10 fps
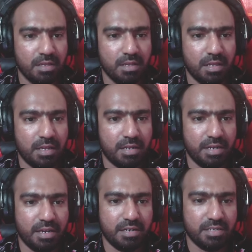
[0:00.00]
and
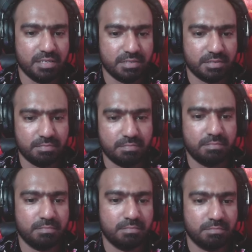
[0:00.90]
here it is.
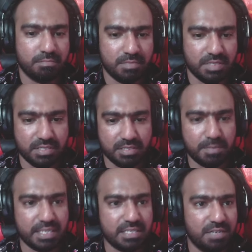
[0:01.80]
This is
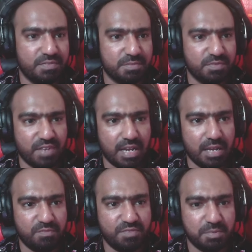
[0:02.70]
basically 55,
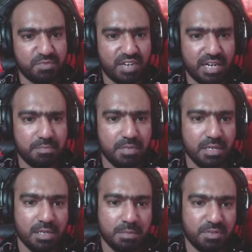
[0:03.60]
55.
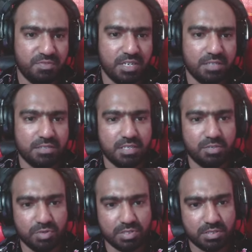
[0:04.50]
Previous it
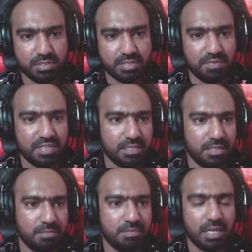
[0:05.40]
was
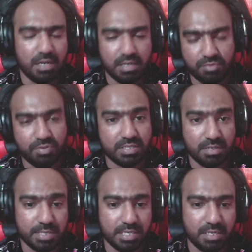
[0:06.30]
70. Yeah, it was
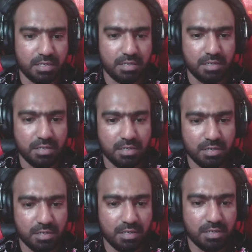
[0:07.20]
70.
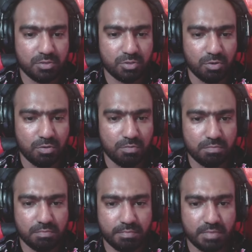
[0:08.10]
So
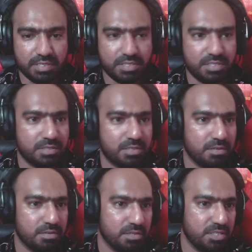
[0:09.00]
let's
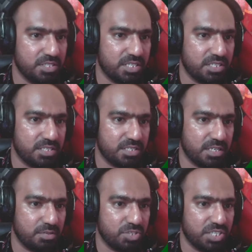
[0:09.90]
try
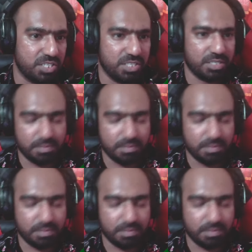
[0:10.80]
to change it.